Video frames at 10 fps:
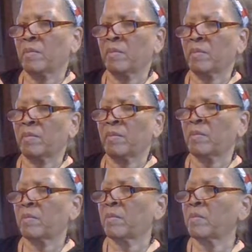
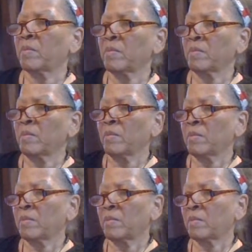
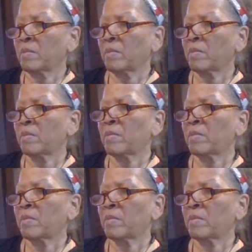Nothing is said.